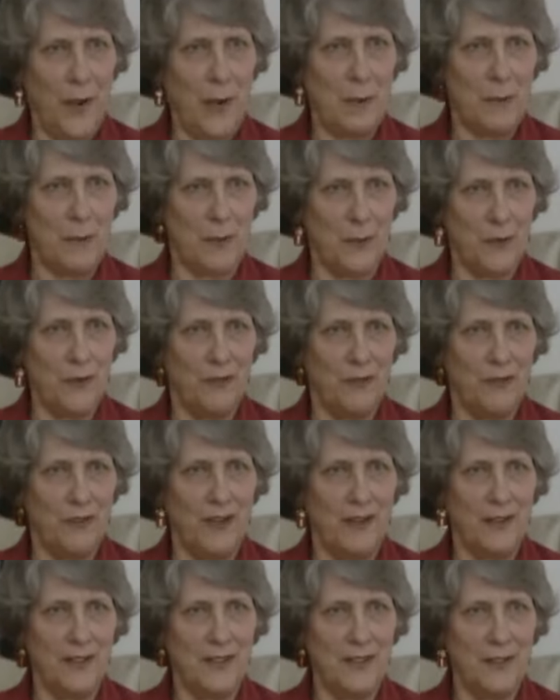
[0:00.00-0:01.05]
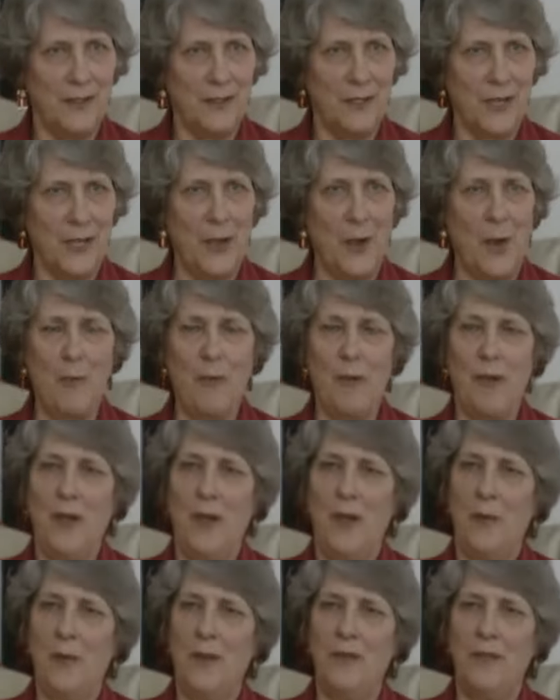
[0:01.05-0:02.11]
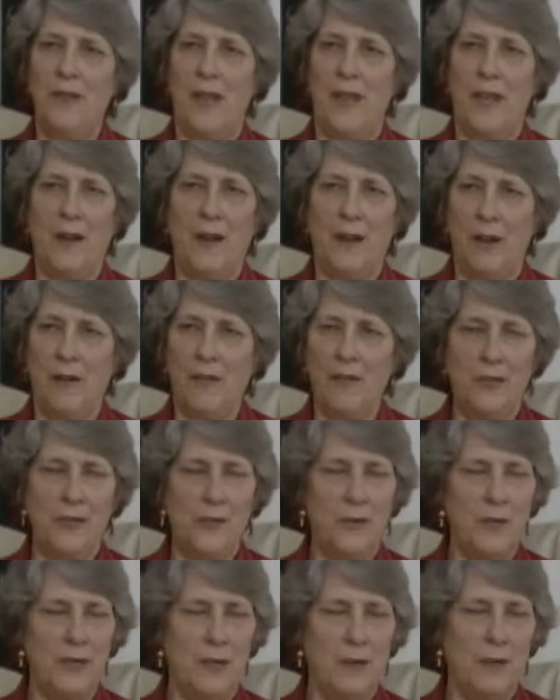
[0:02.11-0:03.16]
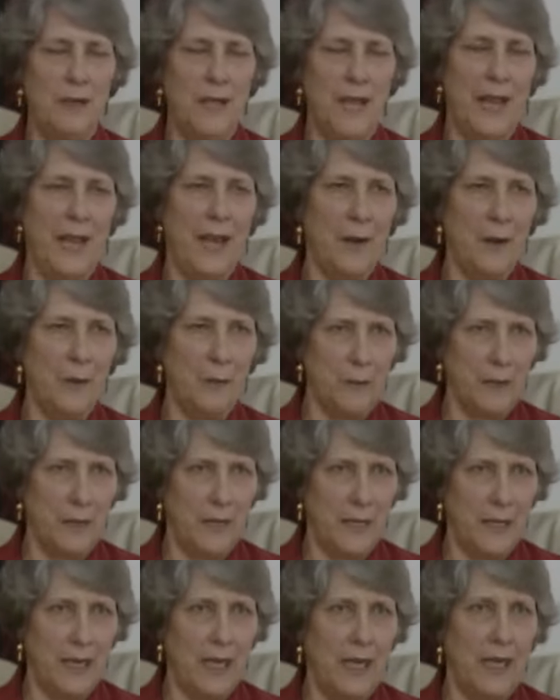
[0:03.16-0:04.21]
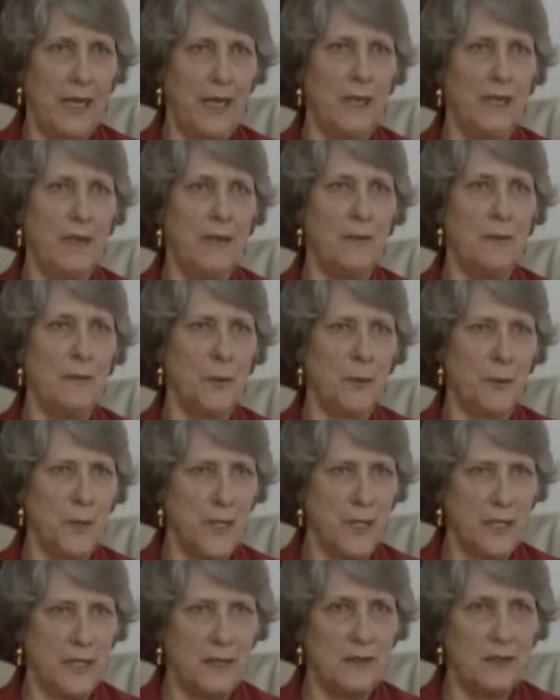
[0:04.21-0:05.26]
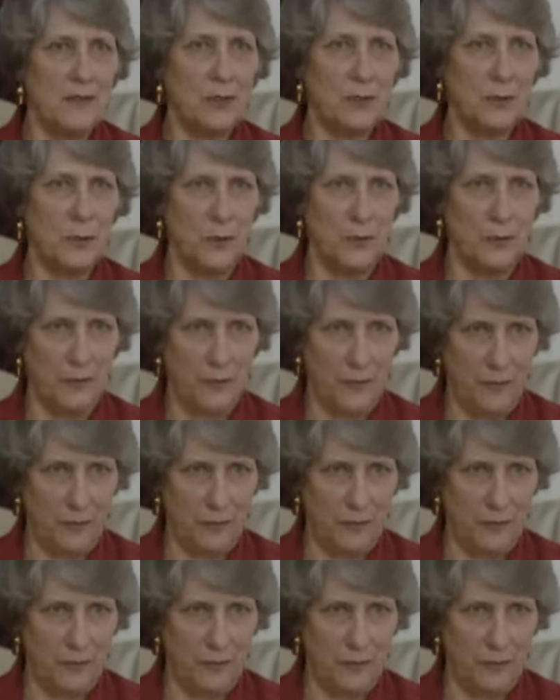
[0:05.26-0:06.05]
firemen who have volunteered to help. We've had off duty airmen and Marines who have